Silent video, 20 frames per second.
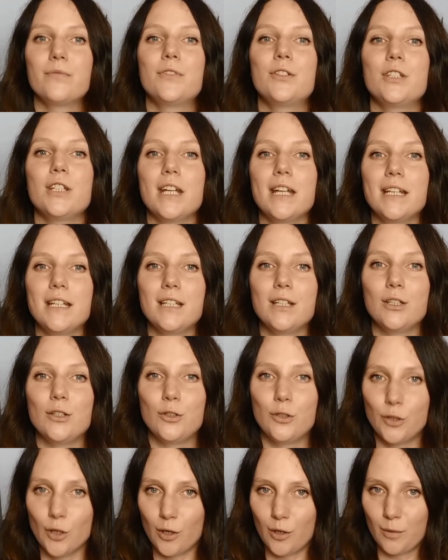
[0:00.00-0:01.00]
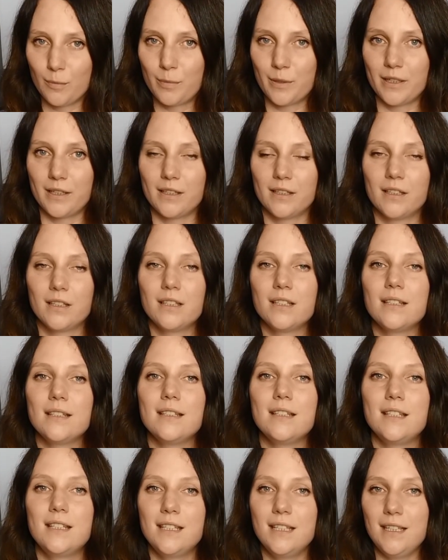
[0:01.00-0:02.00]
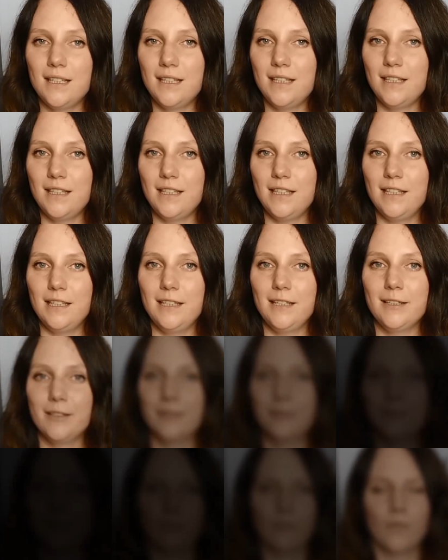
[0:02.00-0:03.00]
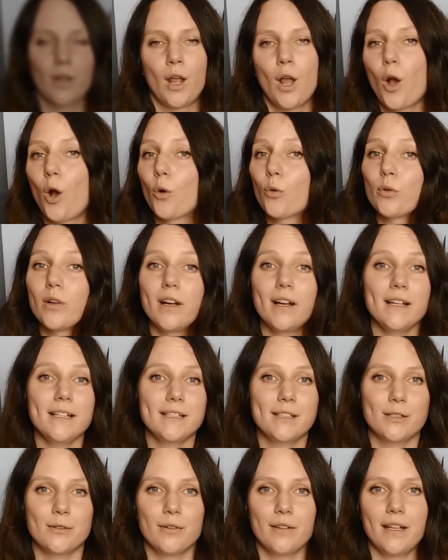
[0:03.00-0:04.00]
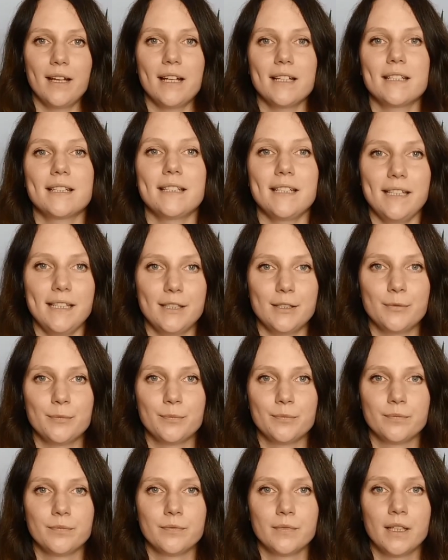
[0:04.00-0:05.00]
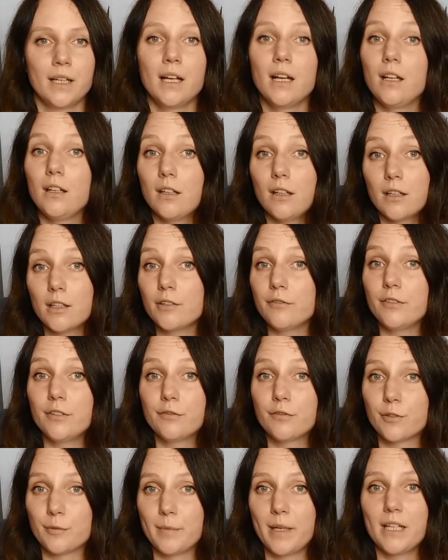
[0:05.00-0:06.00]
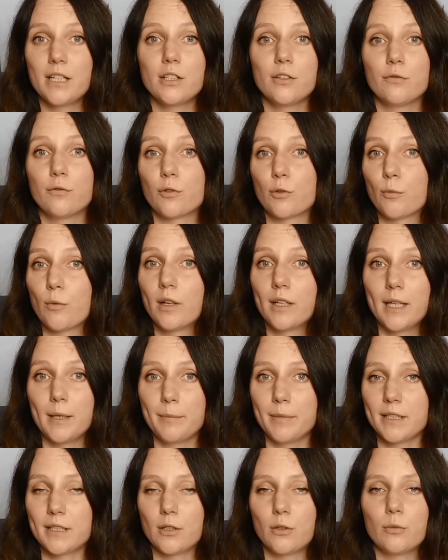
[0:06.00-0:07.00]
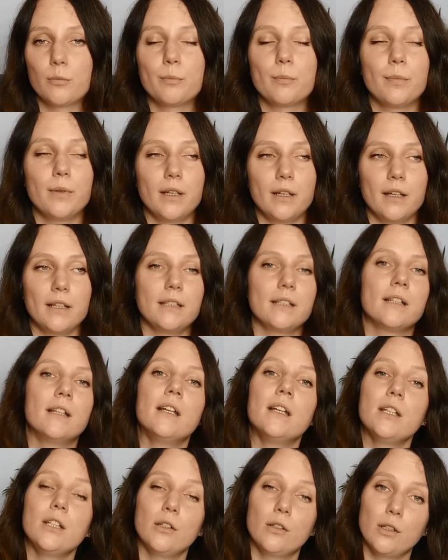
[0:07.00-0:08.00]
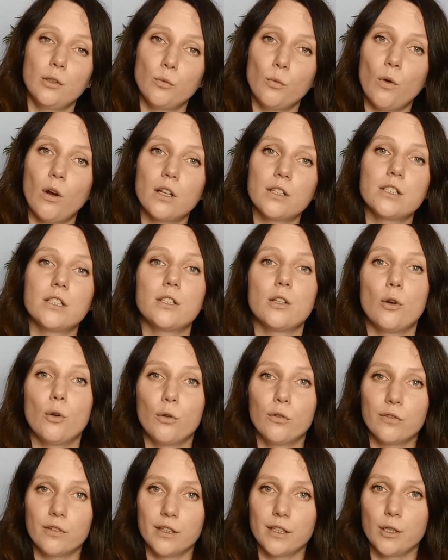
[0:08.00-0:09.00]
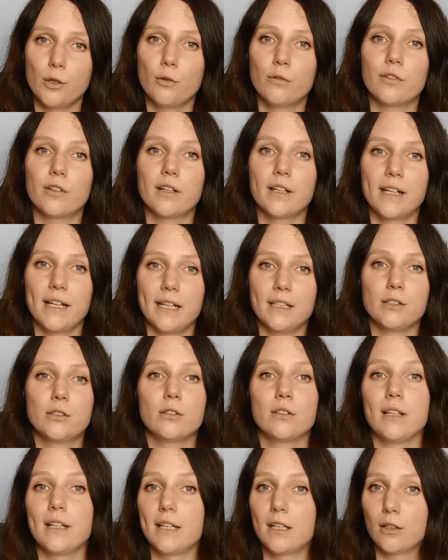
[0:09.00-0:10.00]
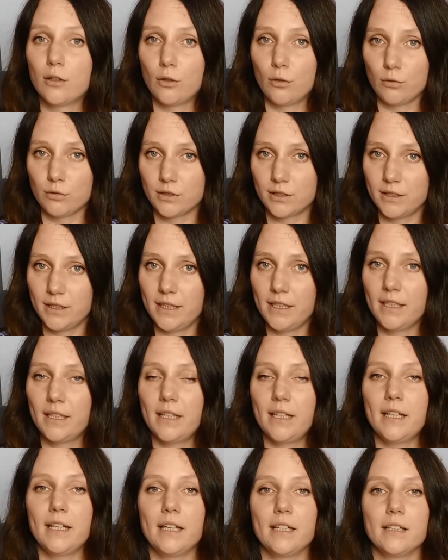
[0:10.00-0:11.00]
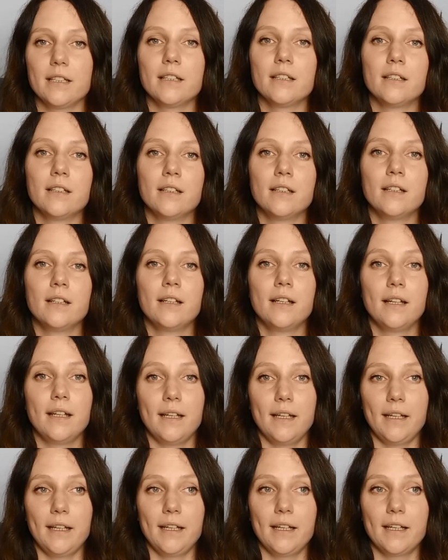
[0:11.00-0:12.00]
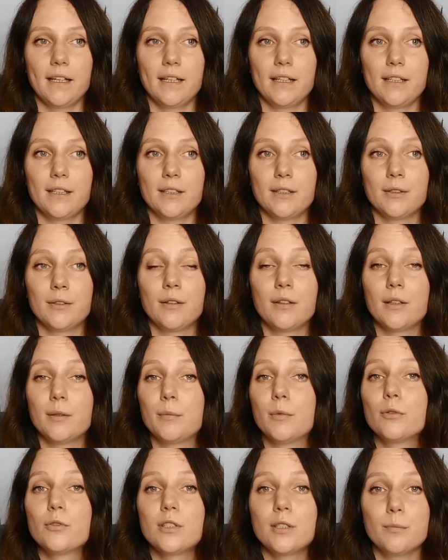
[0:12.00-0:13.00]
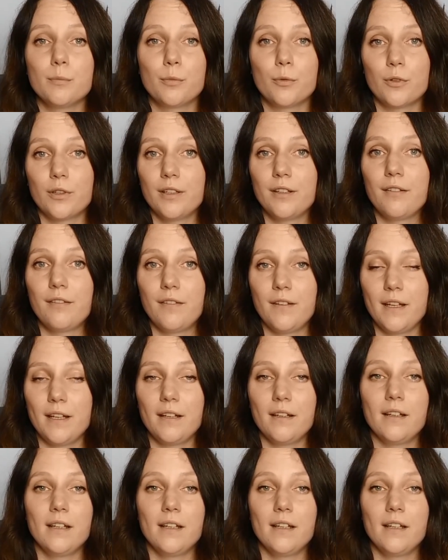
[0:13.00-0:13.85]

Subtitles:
dzień dobry, G. Alright, so that's it. A lot of information for one episode, but you can watch it over and over again to let it all sink in. And the most important thing